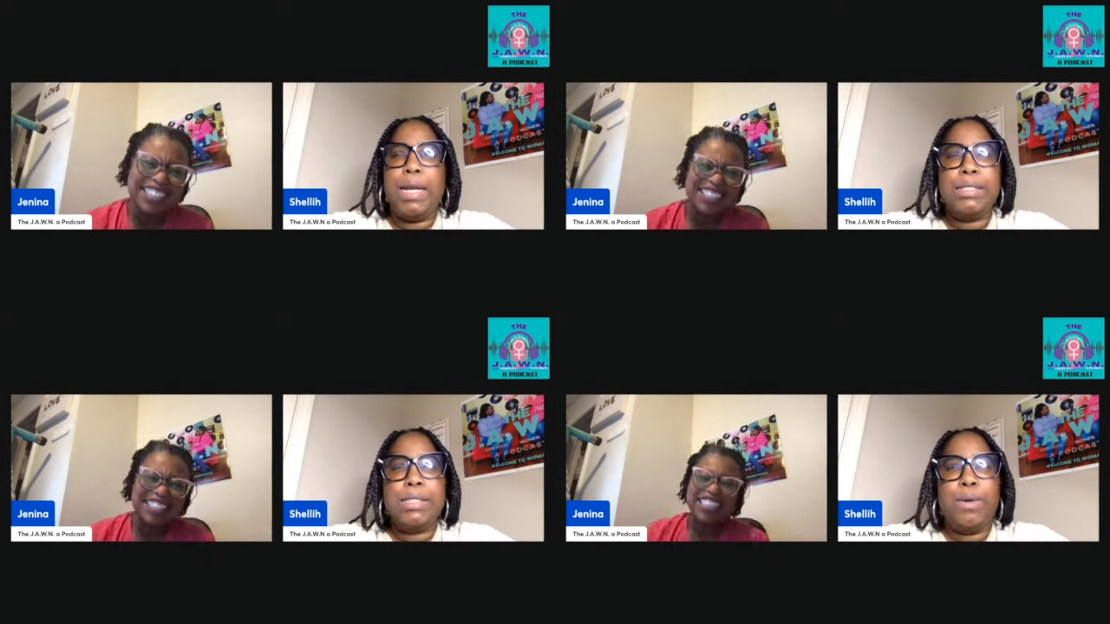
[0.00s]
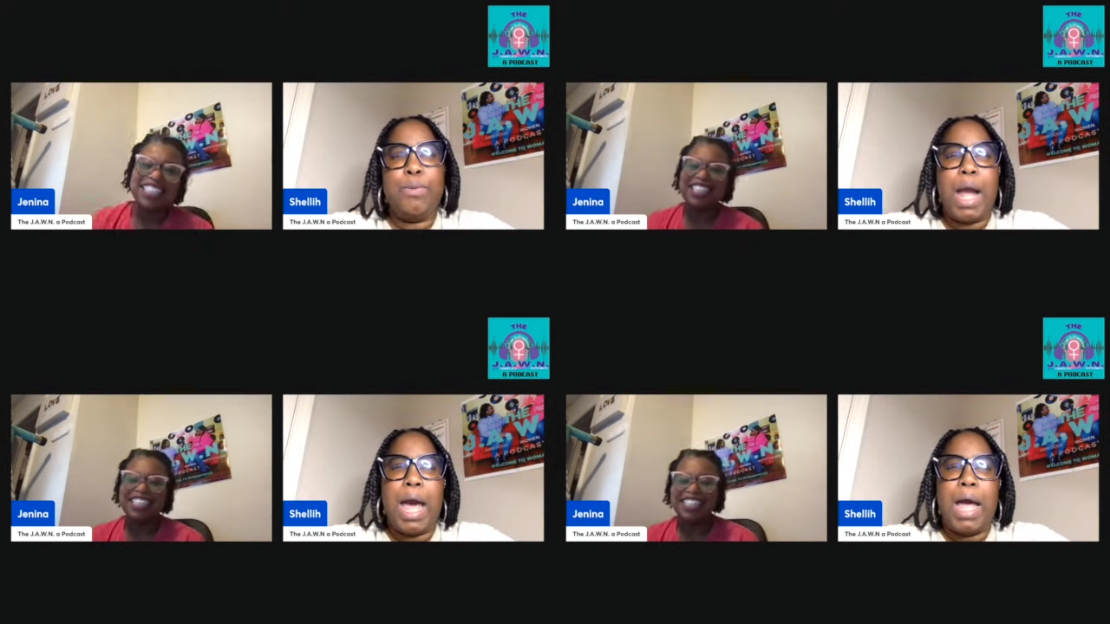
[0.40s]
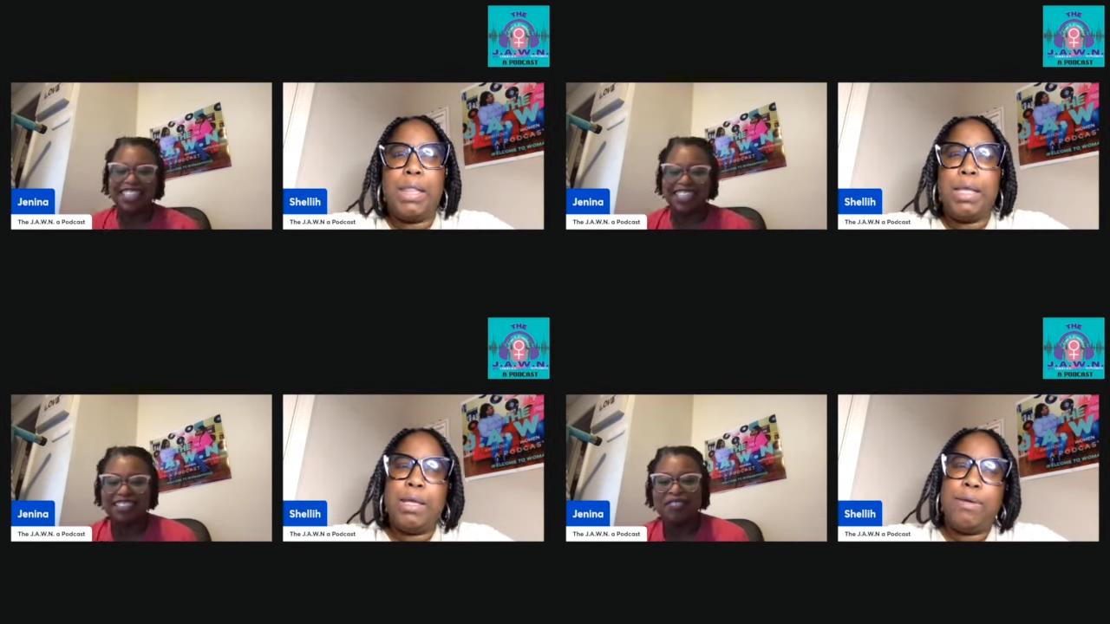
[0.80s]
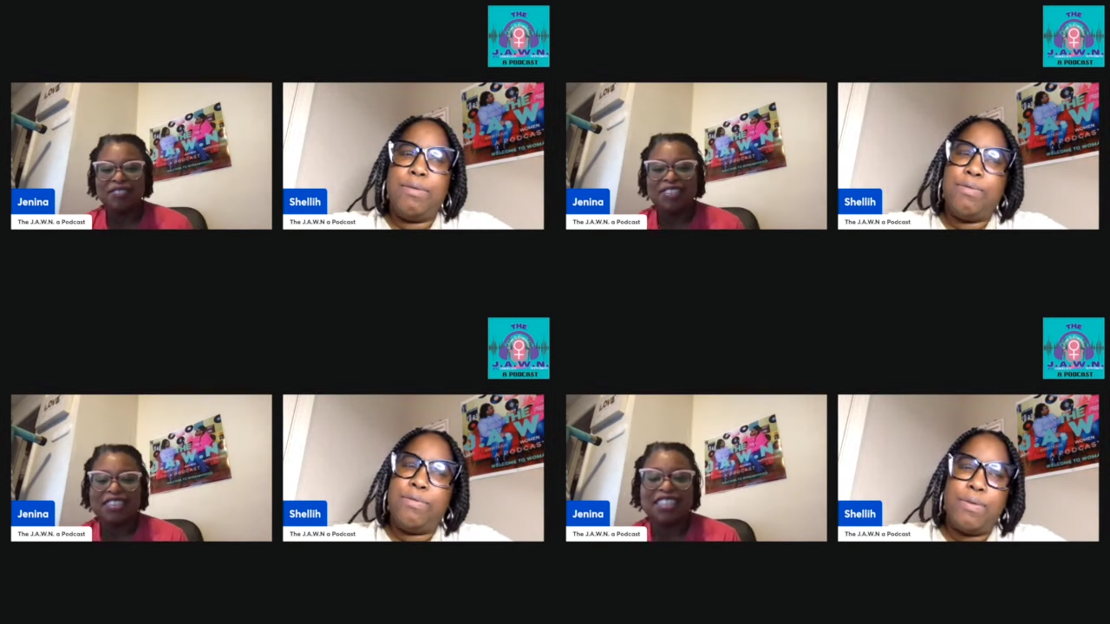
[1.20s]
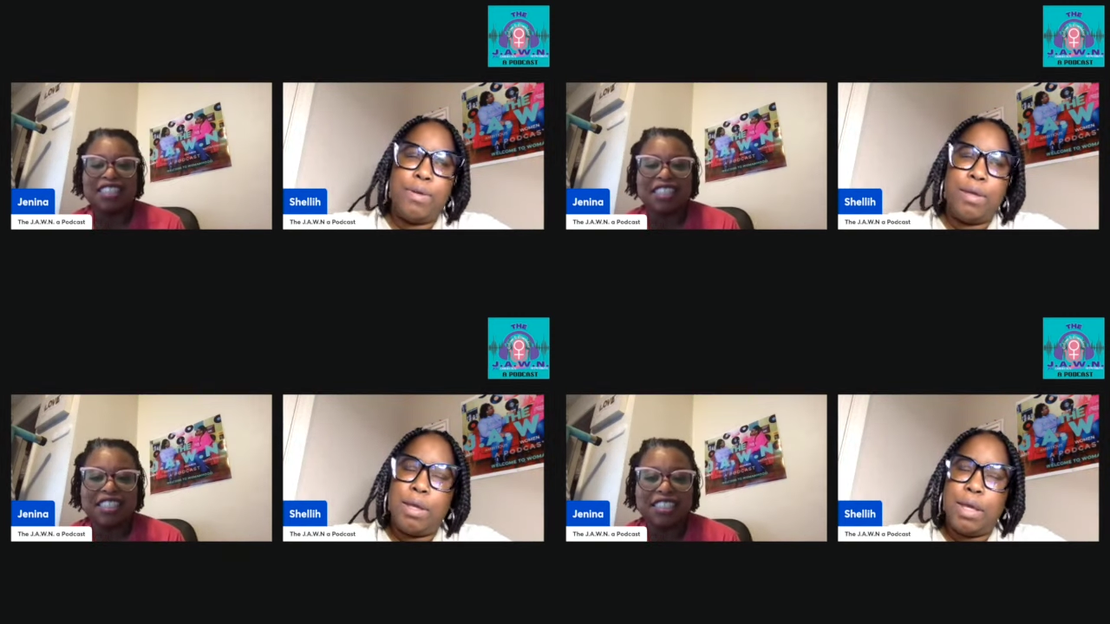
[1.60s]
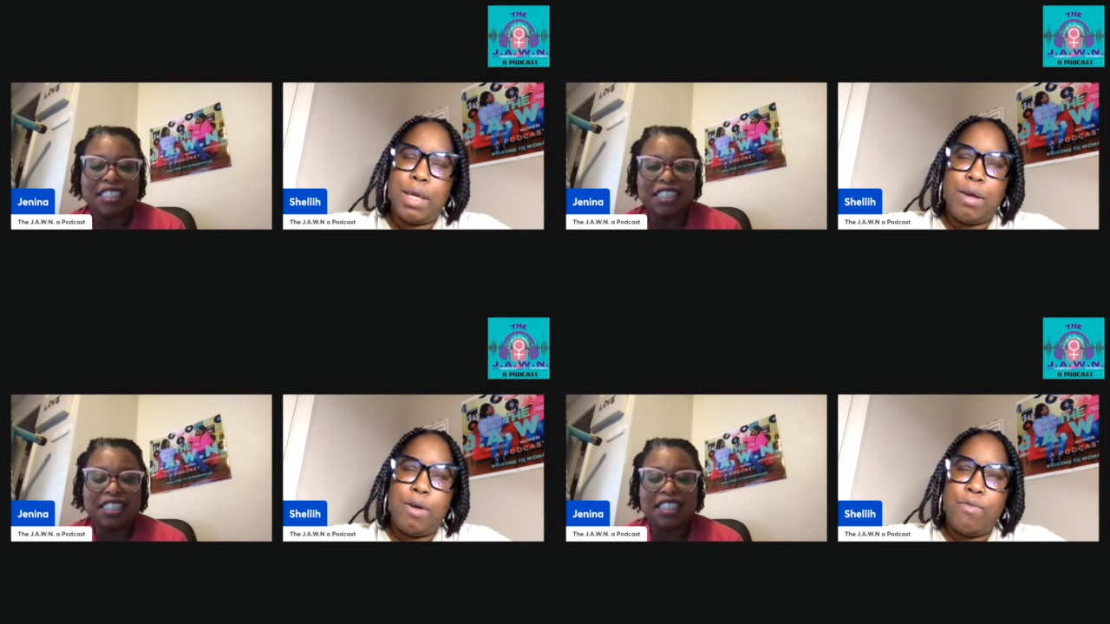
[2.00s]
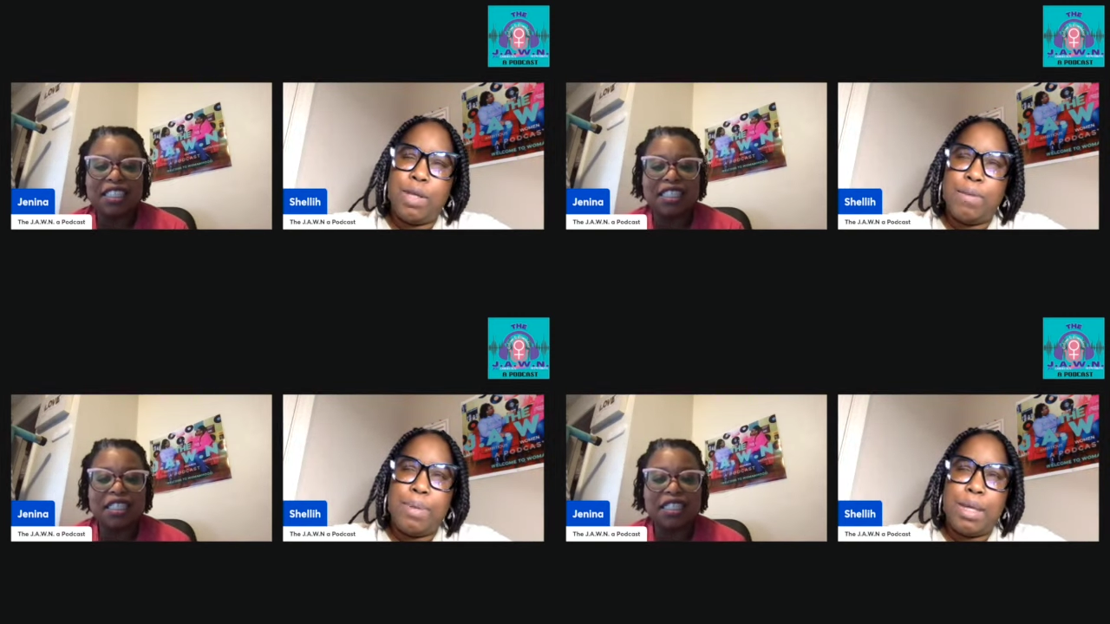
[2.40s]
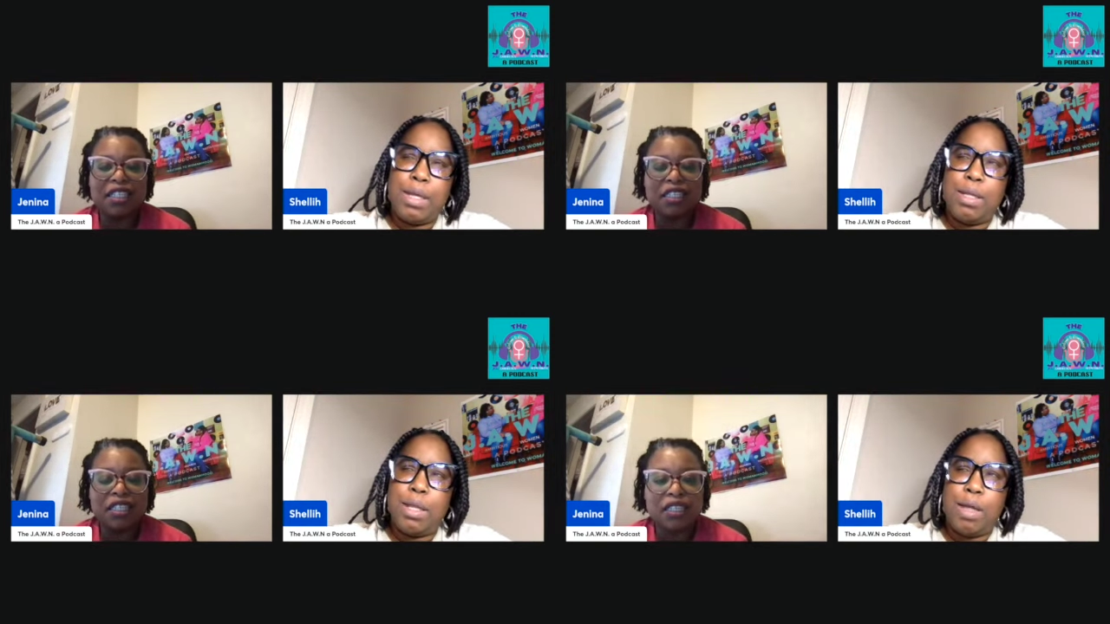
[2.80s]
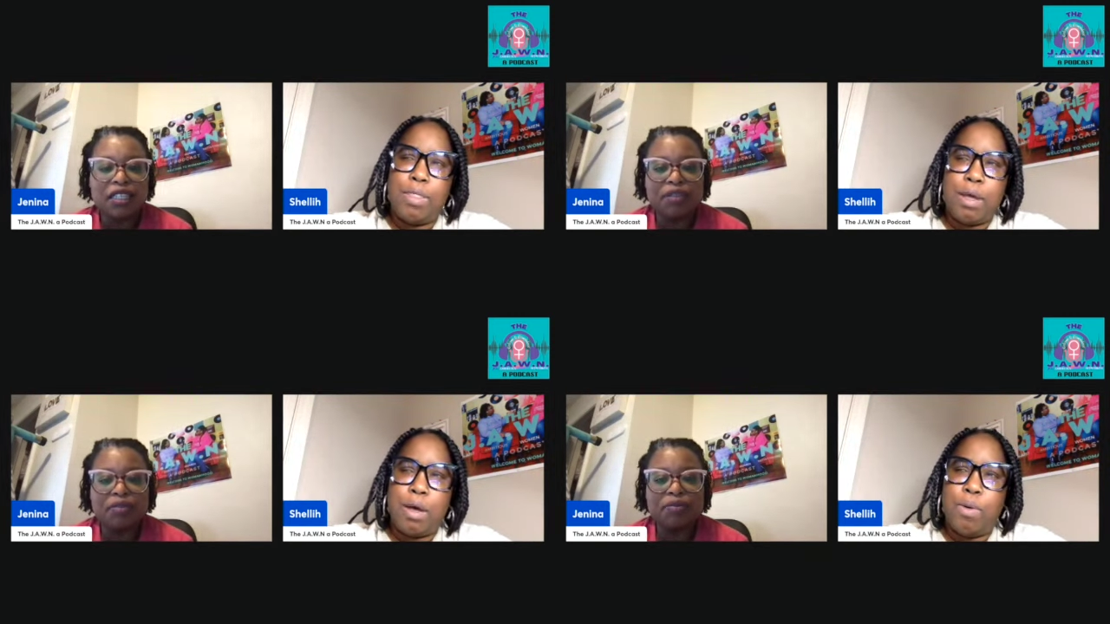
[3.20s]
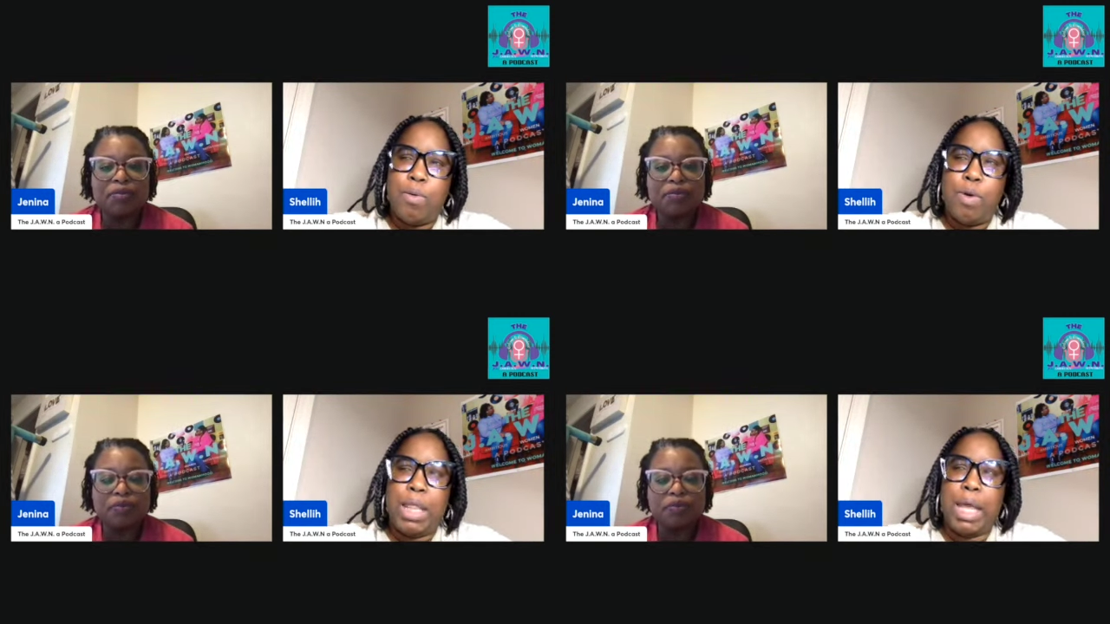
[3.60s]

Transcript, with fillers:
Speaker 1: honestly where I live, there don't really be nothing going on.